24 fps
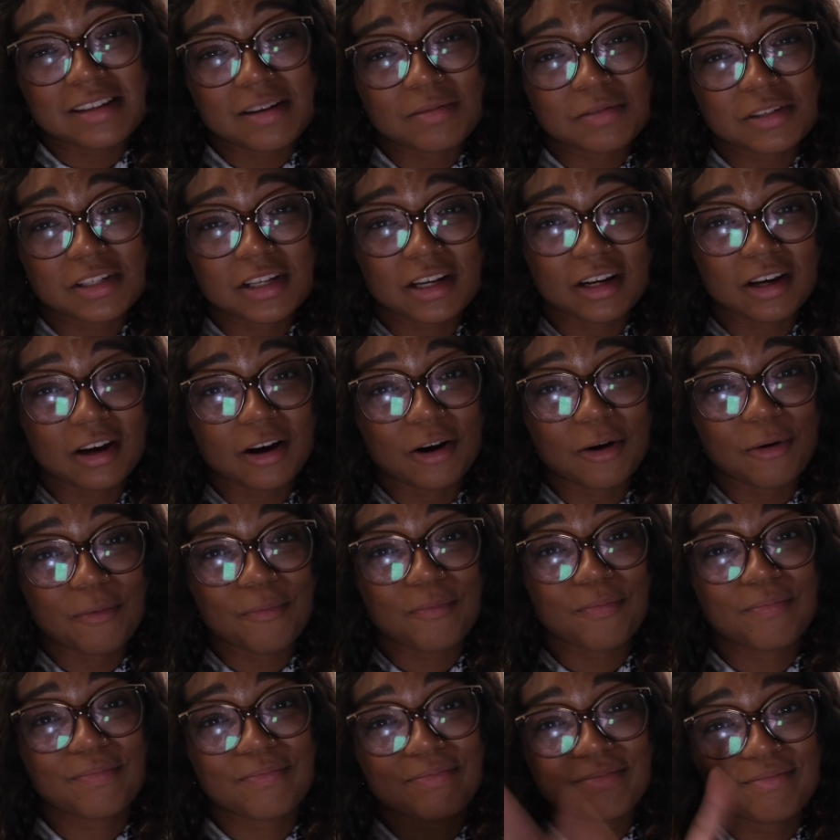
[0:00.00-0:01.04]
I'm just gonna go.
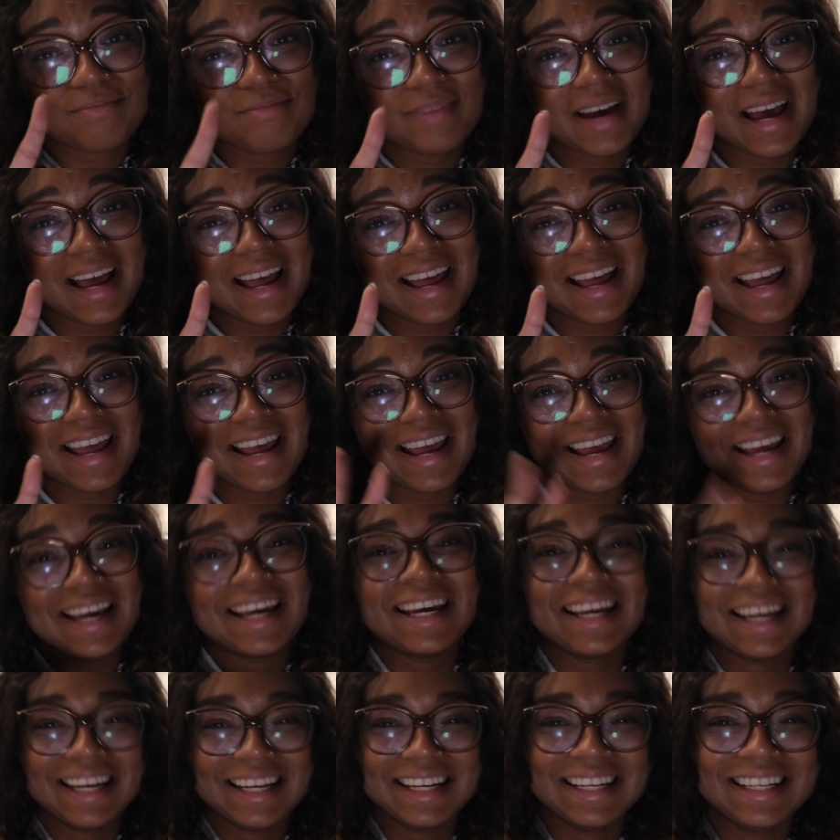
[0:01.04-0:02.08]

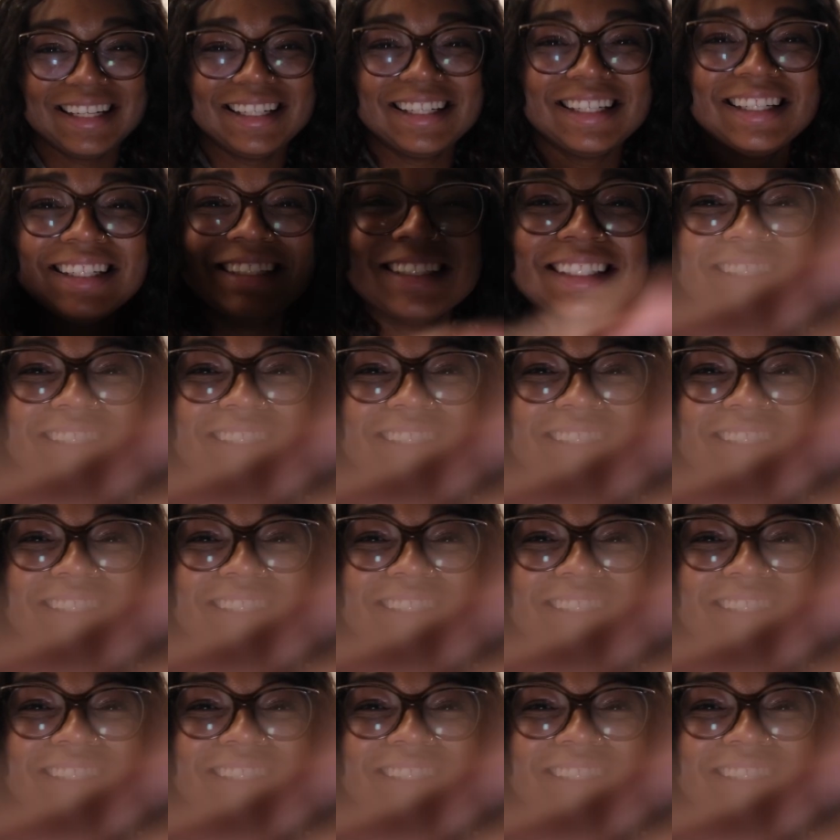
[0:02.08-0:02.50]
Bye.